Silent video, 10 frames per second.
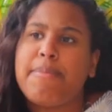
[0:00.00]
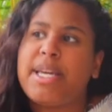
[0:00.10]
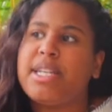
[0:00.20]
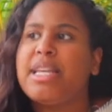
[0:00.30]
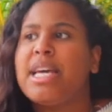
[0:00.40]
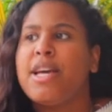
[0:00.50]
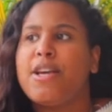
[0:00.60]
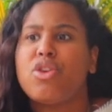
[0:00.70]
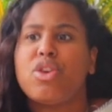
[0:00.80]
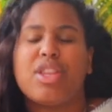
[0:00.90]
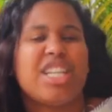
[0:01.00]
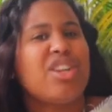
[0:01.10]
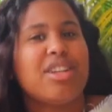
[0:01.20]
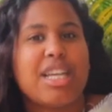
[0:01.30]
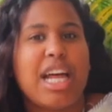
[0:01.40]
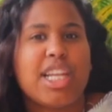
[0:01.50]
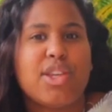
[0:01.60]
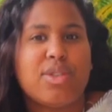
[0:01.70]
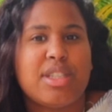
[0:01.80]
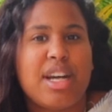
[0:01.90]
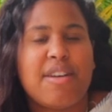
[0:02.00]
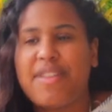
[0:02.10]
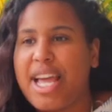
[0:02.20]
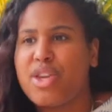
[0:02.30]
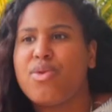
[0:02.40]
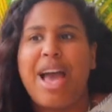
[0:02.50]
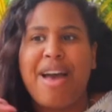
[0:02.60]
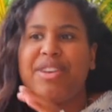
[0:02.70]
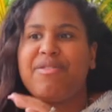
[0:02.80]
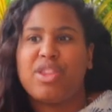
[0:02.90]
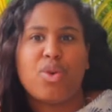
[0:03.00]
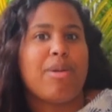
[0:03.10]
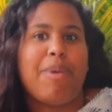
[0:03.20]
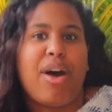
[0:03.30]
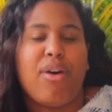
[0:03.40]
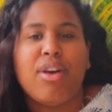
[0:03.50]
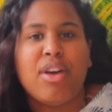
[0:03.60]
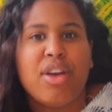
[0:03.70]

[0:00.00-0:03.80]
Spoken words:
because you know, they start telling you stuff that you haven't even thought about.